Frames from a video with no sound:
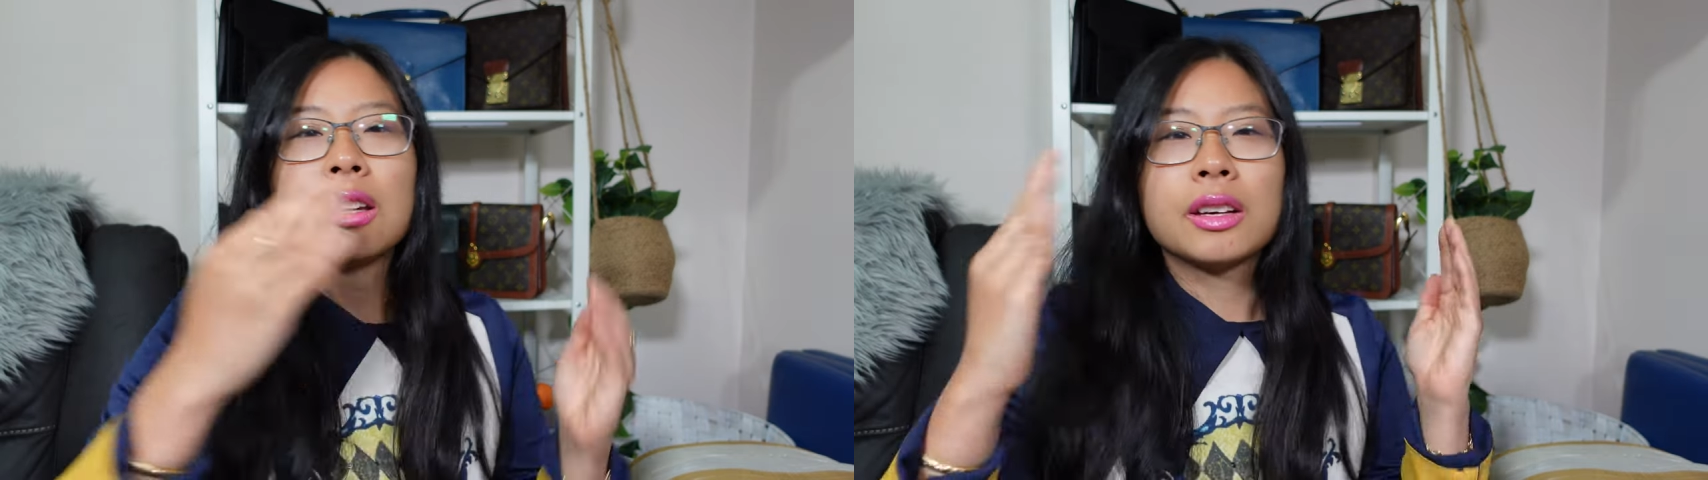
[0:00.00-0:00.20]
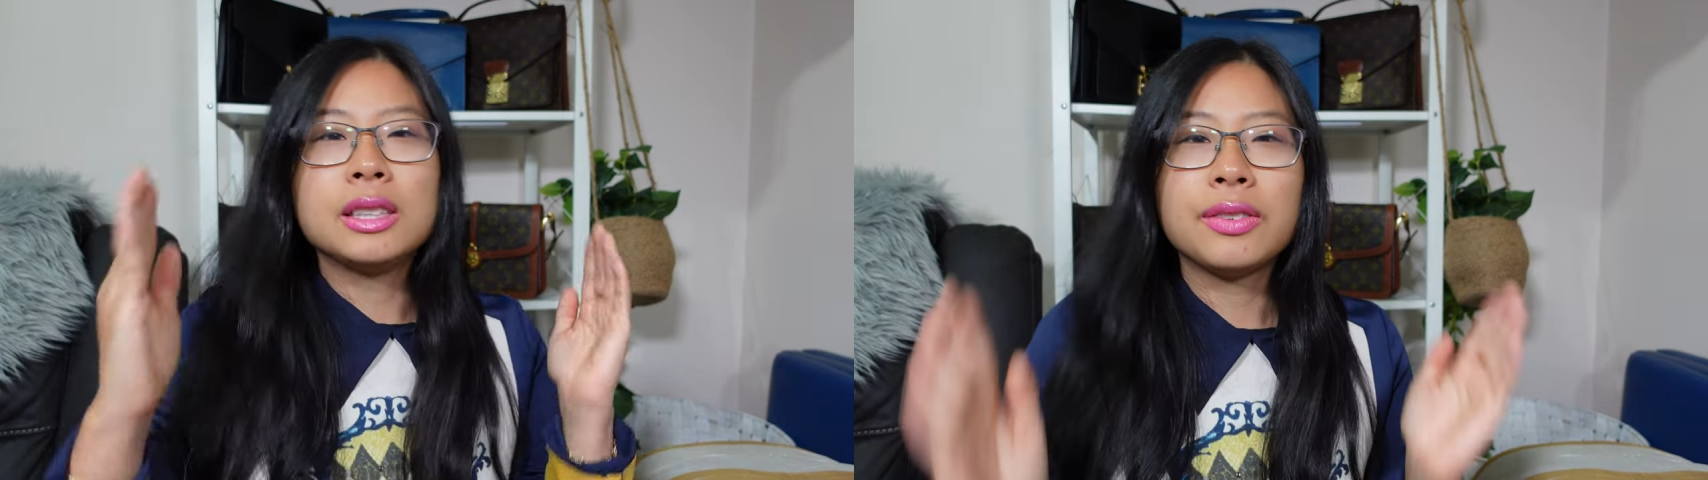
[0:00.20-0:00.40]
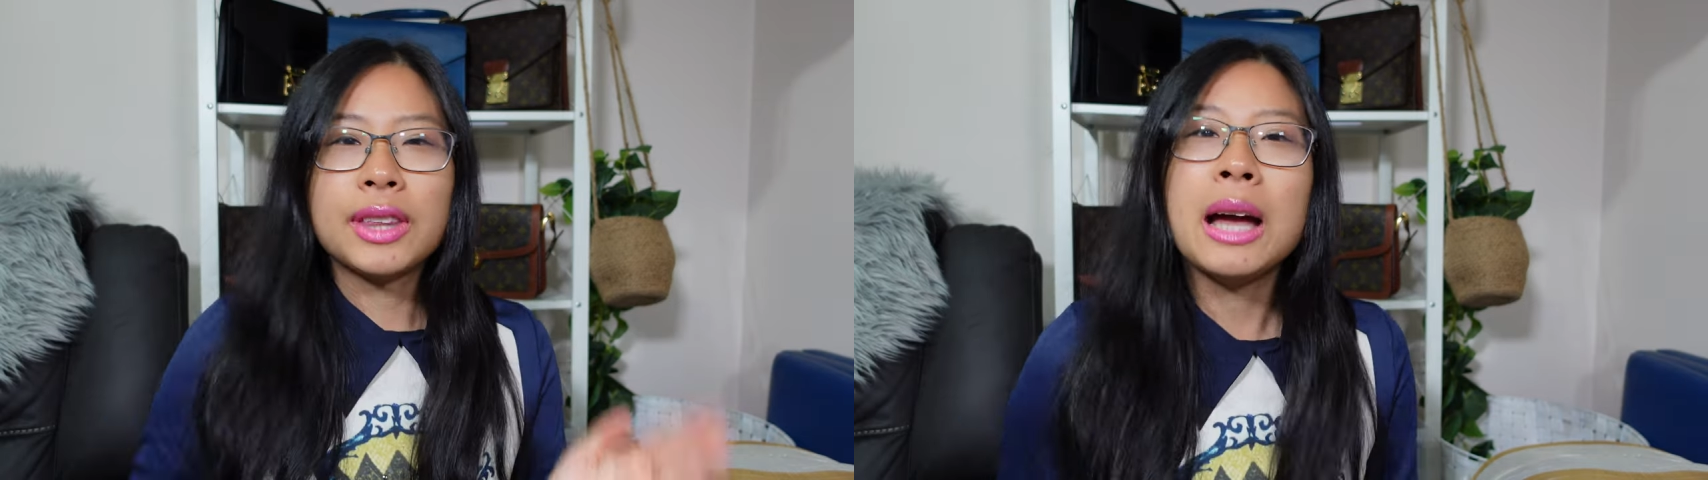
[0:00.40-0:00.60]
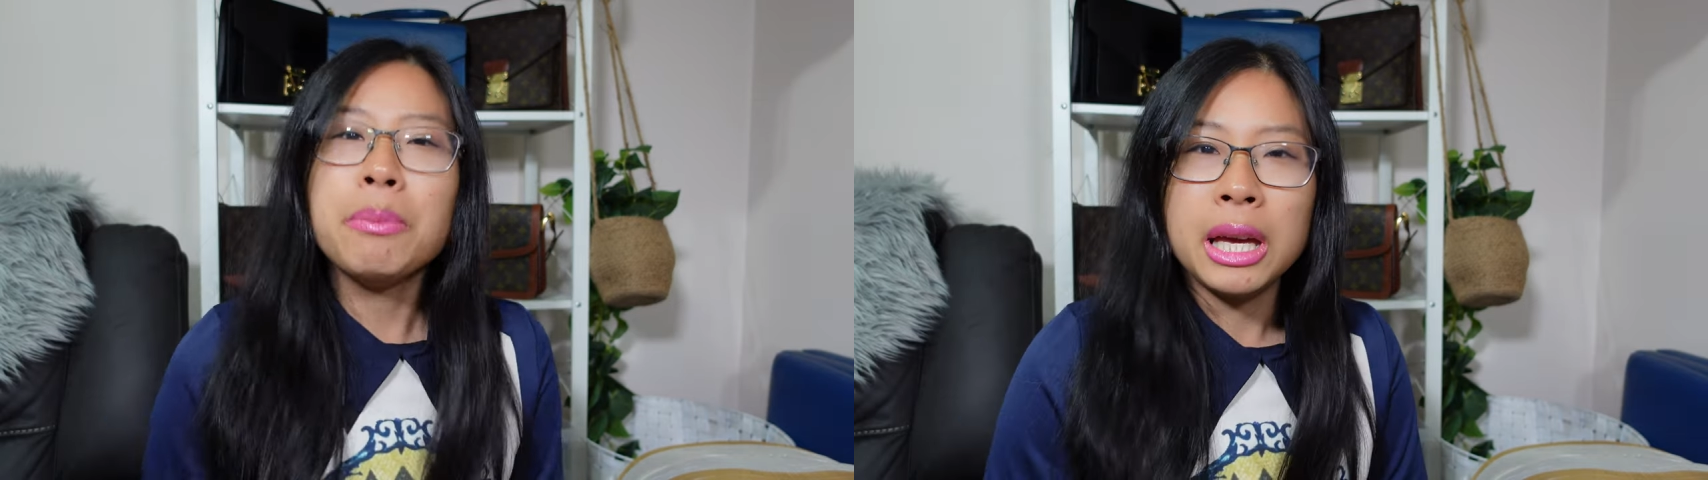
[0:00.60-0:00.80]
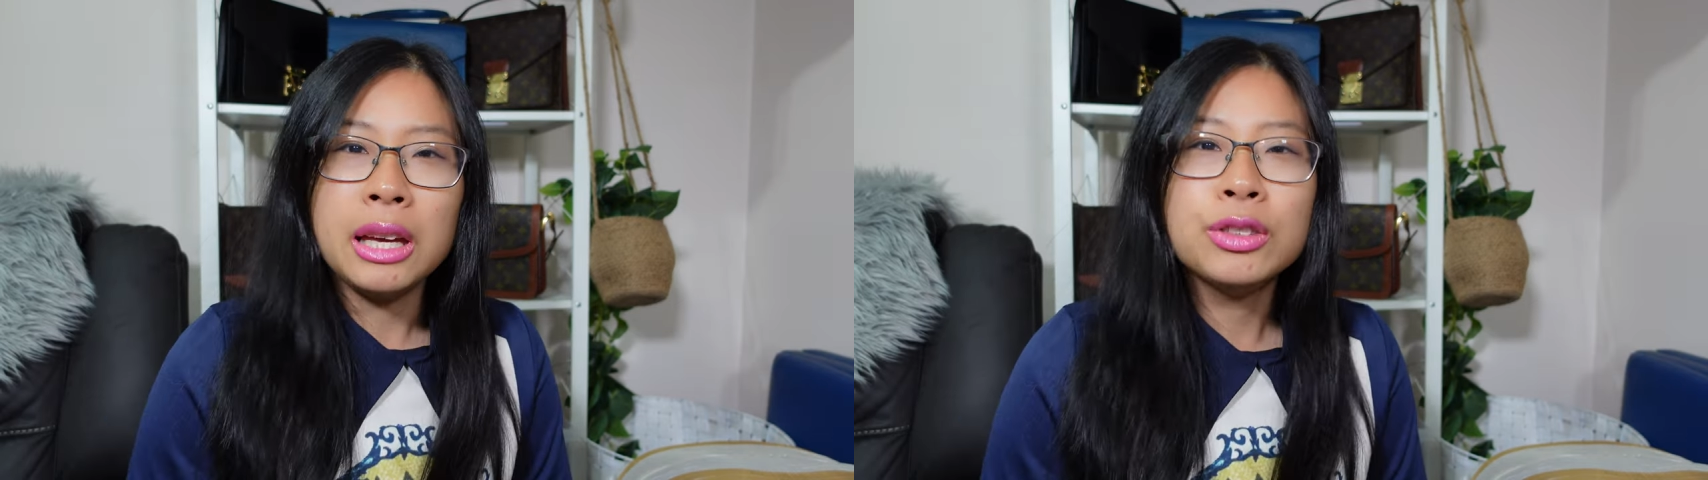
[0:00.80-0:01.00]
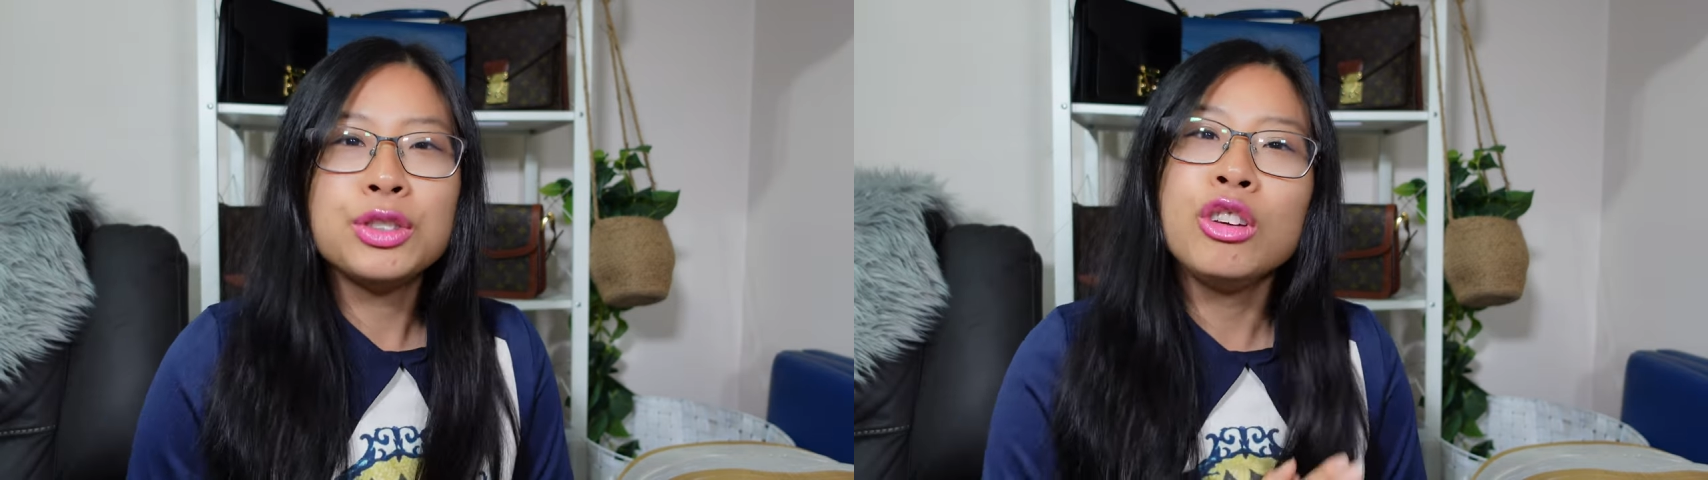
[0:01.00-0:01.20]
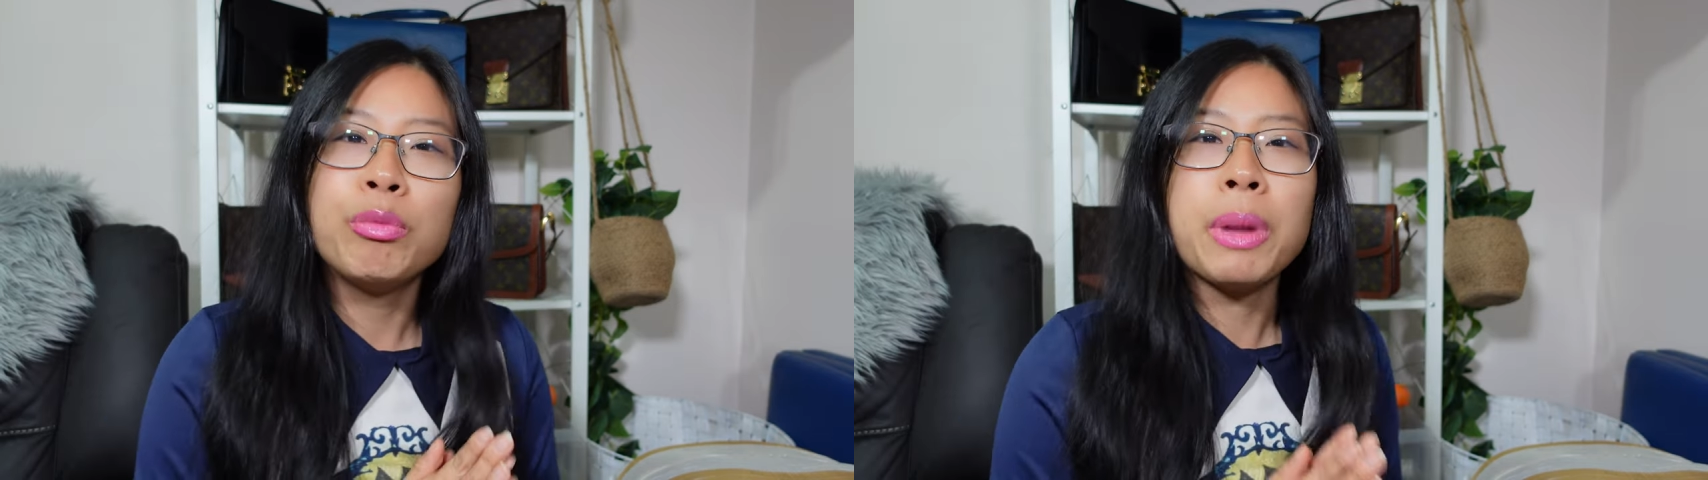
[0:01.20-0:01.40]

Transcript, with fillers: Because if that means you've